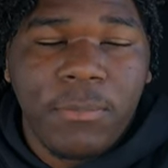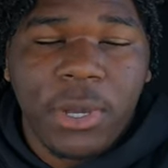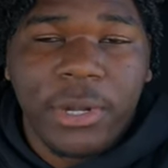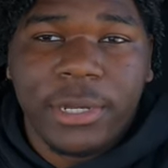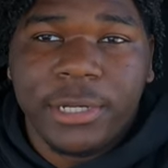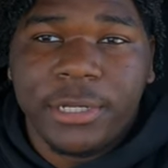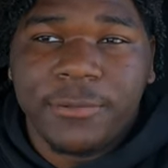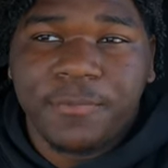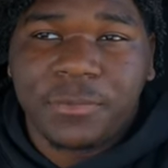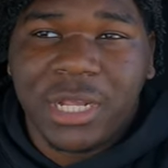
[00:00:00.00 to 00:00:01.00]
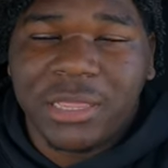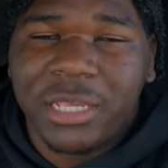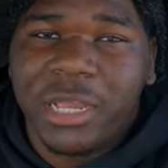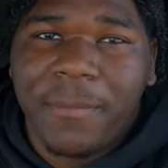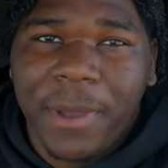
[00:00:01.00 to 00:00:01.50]
but um, I
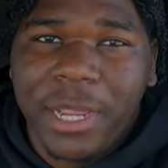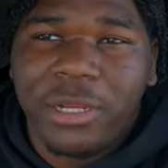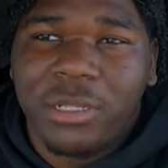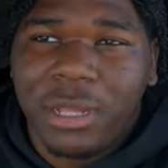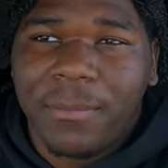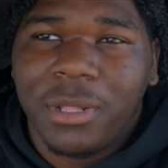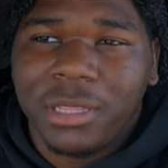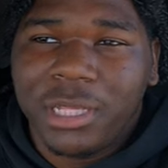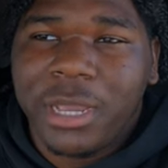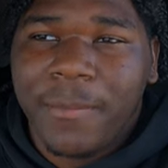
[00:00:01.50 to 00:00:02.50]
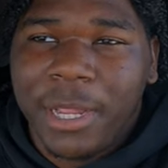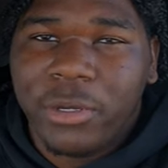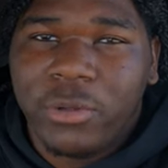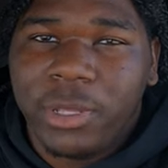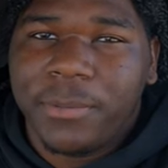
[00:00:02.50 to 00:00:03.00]
think I might, I, I, think I
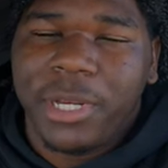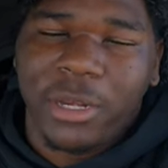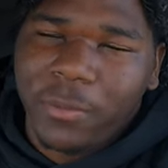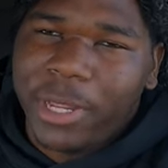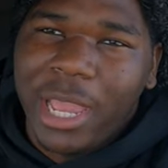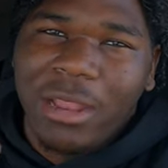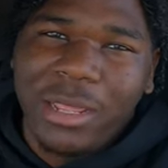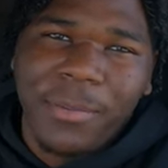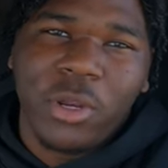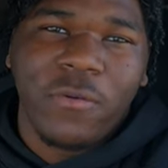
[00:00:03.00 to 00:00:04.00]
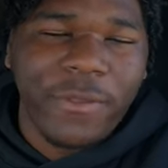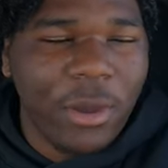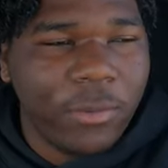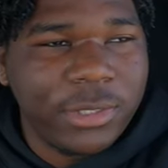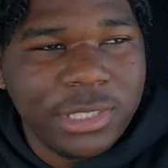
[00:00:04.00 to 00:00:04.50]
might do that. But anyway, y'all let me know if
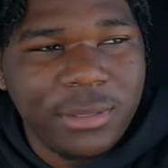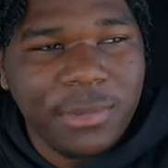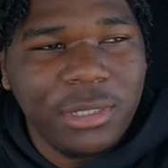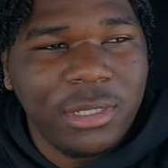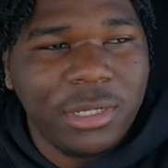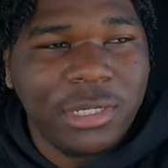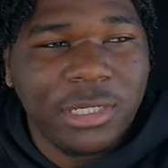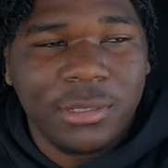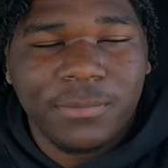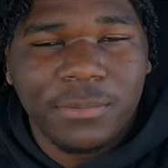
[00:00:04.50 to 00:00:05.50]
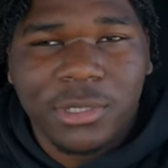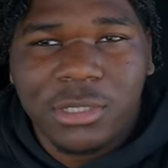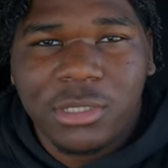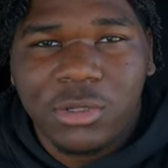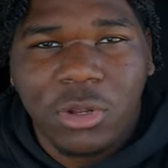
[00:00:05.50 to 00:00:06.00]
y'all want to see me, uh, you
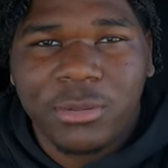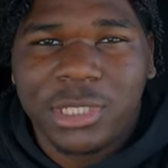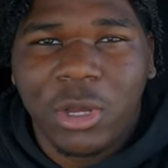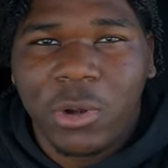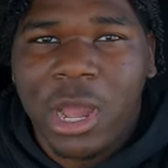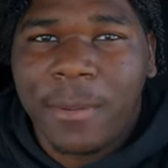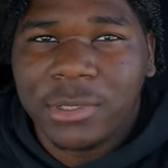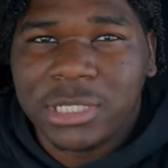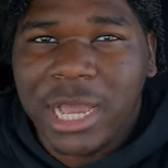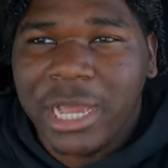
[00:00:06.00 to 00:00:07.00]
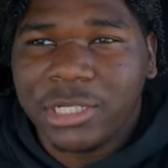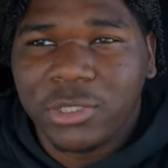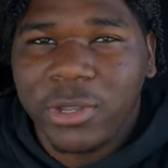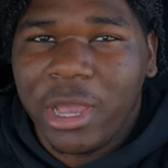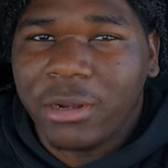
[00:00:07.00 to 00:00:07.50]
know what I'm saying, on the hopper side,
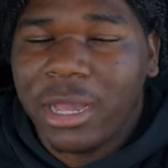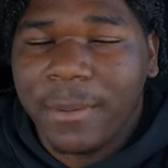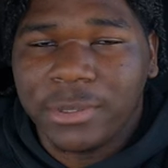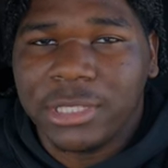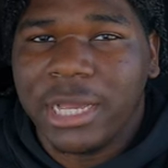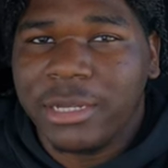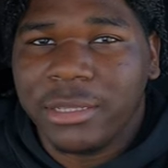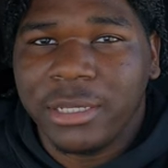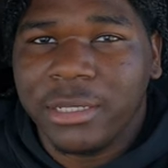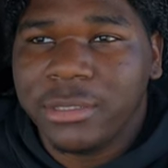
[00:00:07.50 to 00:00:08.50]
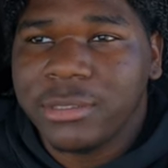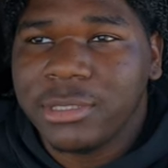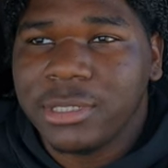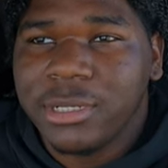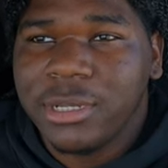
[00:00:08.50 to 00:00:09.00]
show y'all the hopper side of
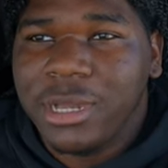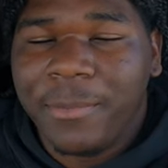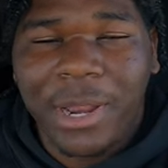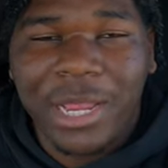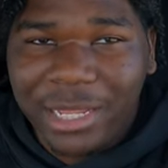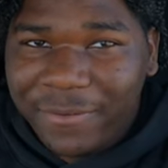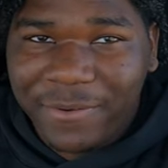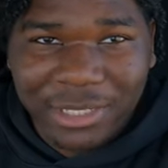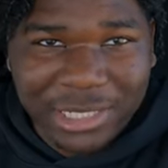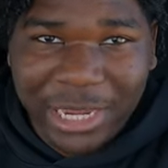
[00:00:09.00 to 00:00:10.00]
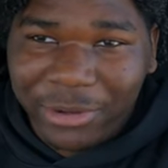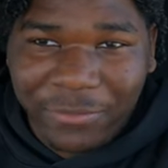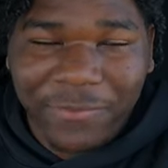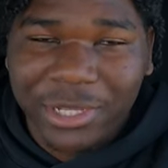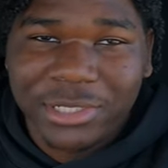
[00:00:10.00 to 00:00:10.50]
things. I'm not leaving the tanker
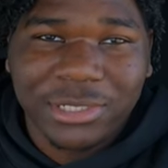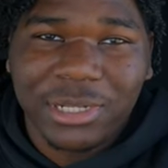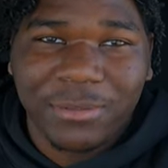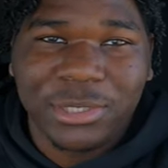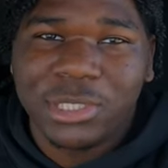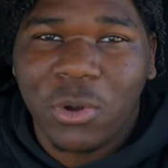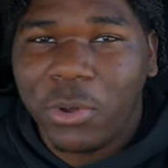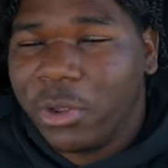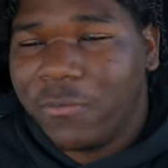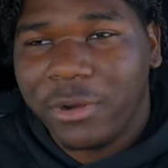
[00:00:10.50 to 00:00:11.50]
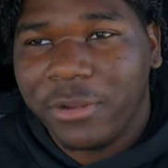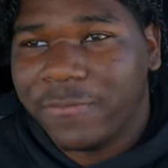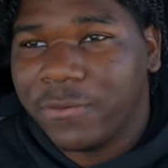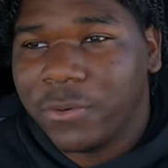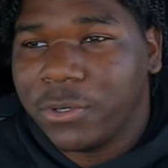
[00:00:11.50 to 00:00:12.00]
division. I'm just going over
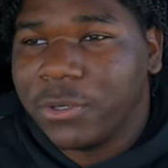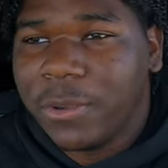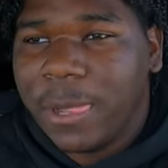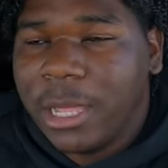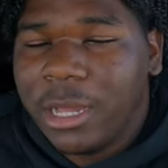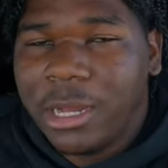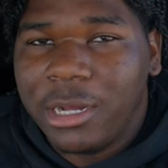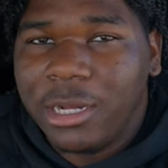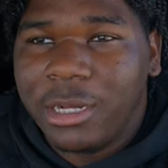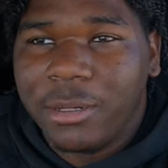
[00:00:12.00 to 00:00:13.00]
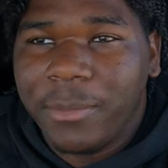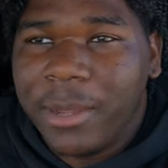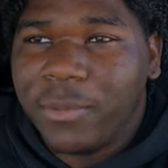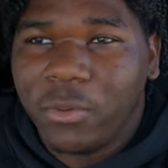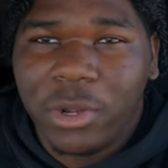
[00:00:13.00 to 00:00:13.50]
there for uh,
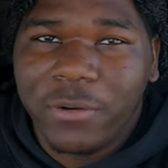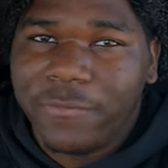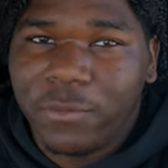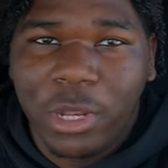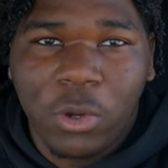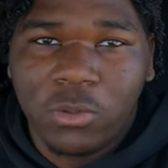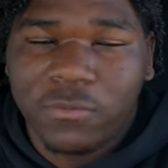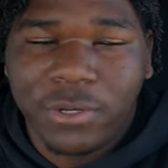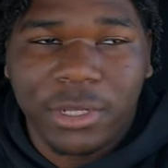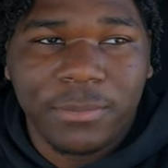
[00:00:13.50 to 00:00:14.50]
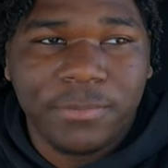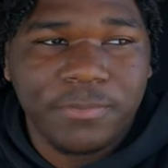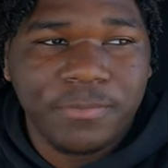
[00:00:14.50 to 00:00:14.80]
maybe run a few lows for them,